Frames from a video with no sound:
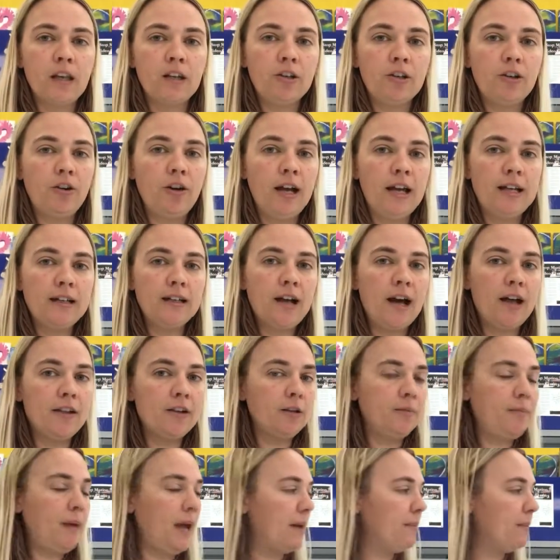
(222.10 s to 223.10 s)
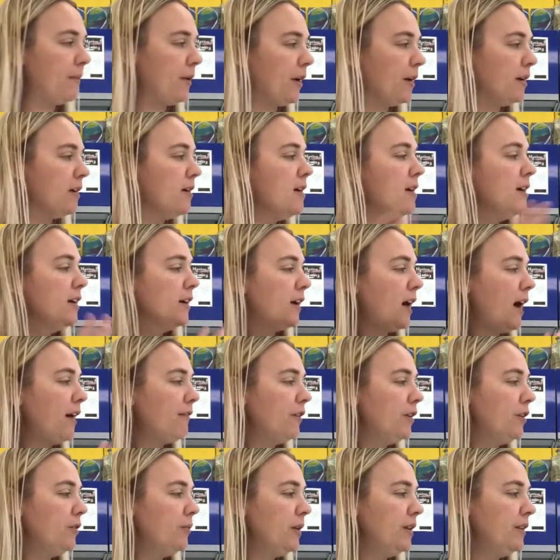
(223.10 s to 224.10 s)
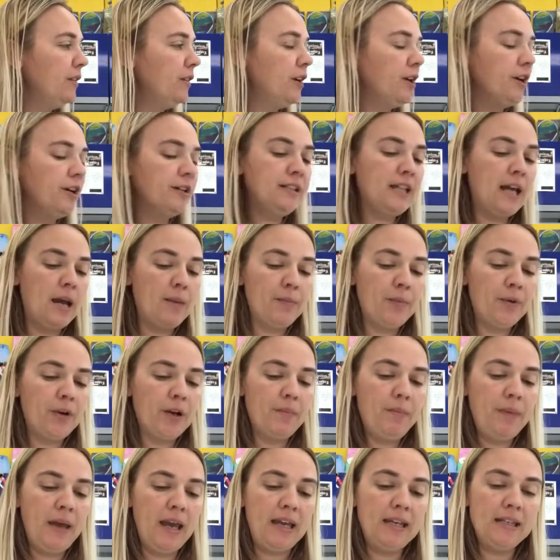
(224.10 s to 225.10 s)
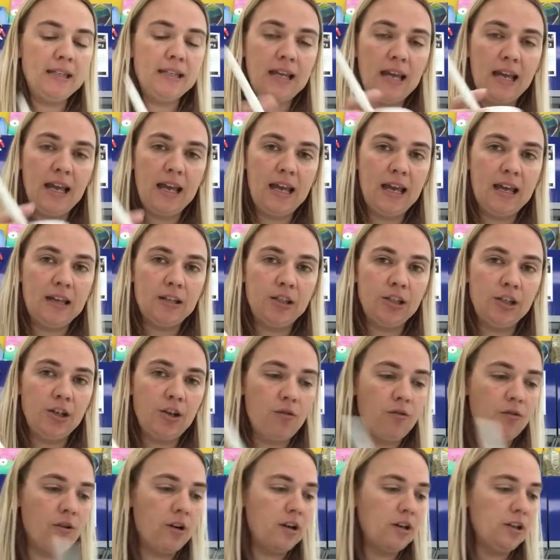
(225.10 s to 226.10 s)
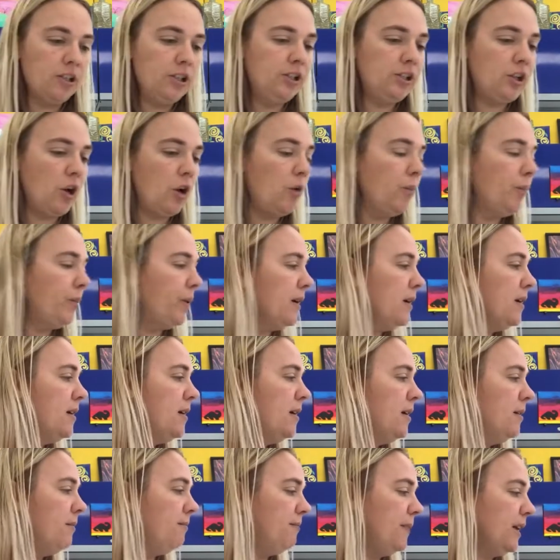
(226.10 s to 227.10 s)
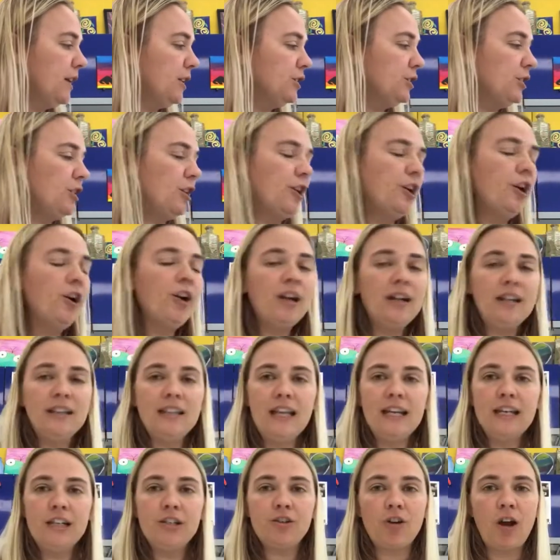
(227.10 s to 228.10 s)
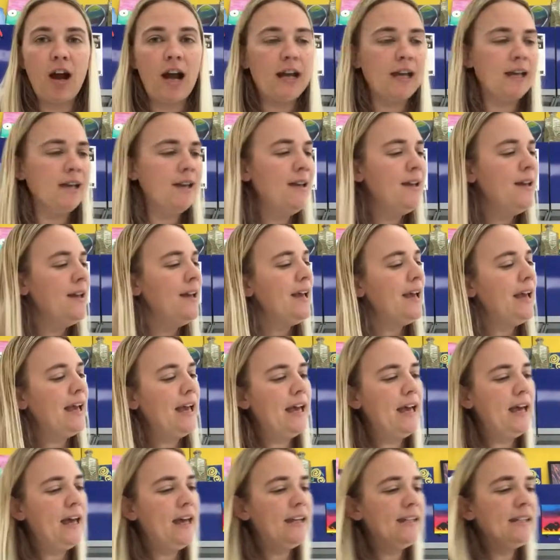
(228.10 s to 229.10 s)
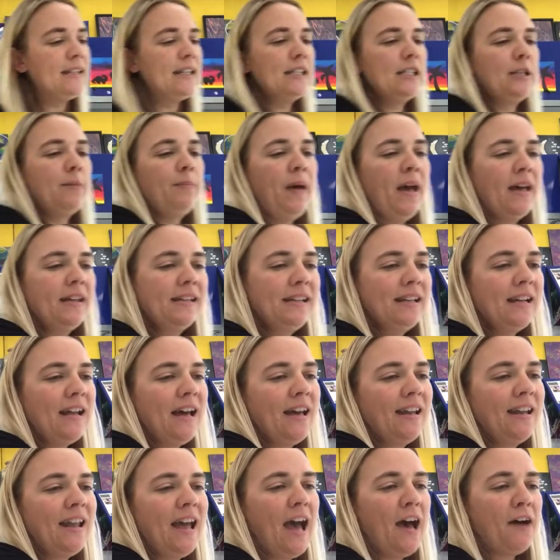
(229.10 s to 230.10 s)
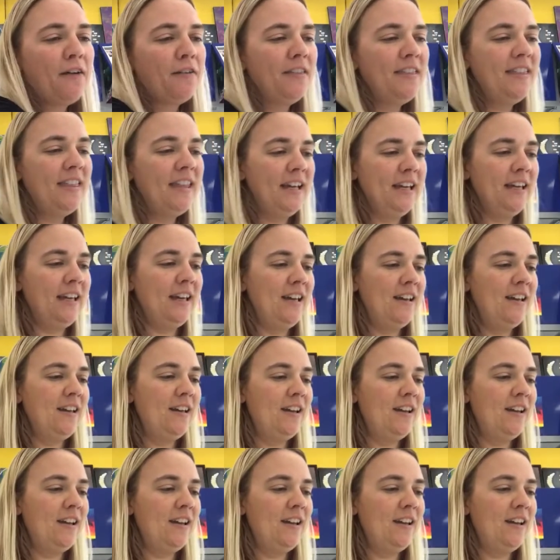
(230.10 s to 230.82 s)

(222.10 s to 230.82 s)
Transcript: crayon color paper covered with your tempura paint and your soap mixture, you're gonna let it dry. And depending on how thick